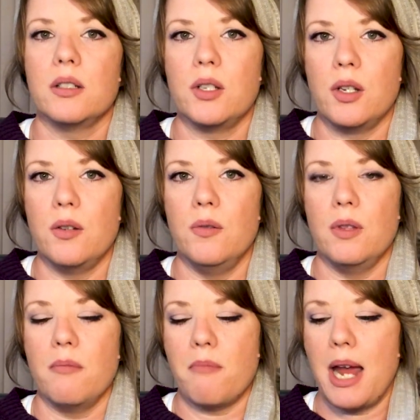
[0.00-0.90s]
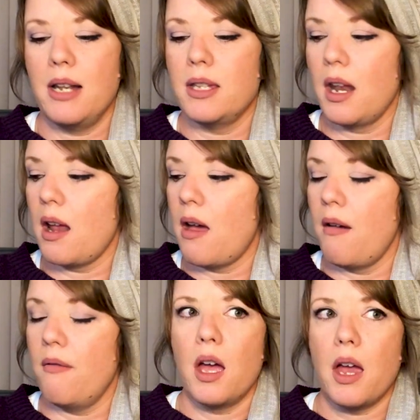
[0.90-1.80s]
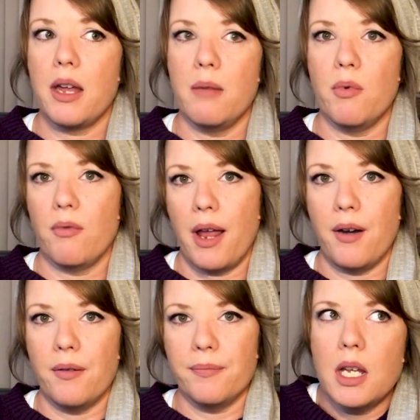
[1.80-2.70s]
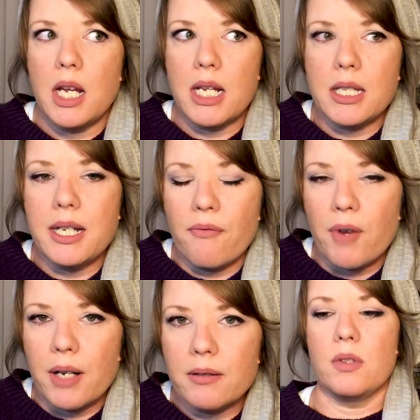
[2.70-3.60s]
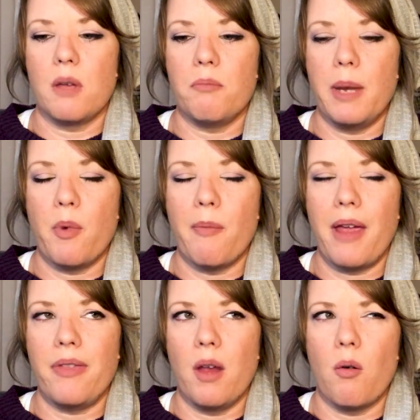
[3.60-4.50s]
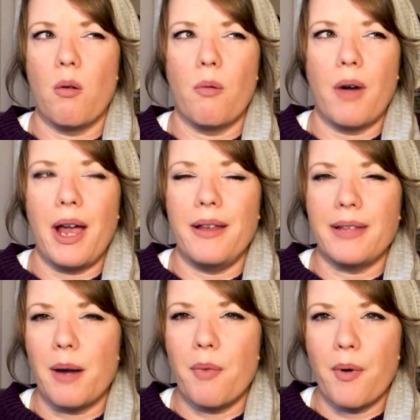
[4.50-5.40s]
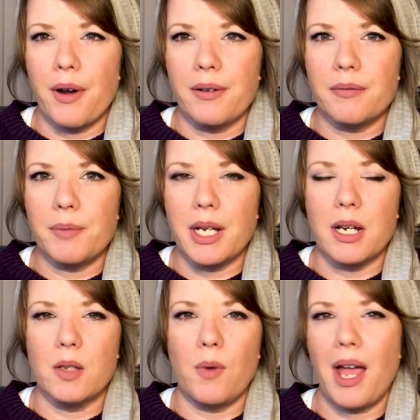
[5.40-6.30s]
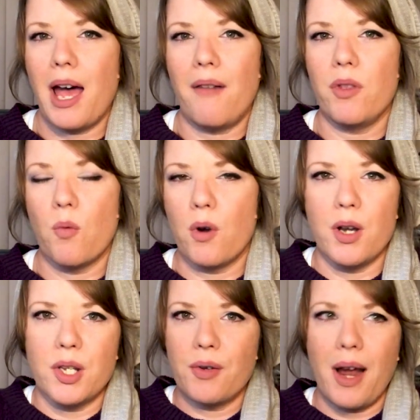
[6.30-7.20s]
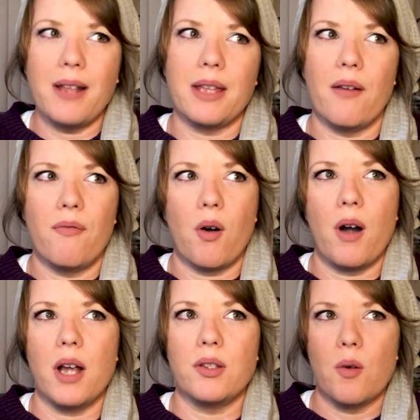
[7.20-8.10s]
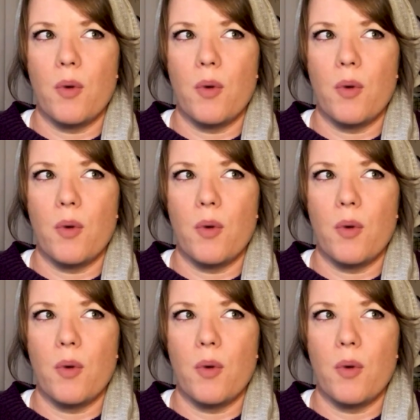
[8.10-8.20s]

to the mindset of a Hebrew writer. It's different. Some people might think, well, why is that important? Because we have the words translated for us, so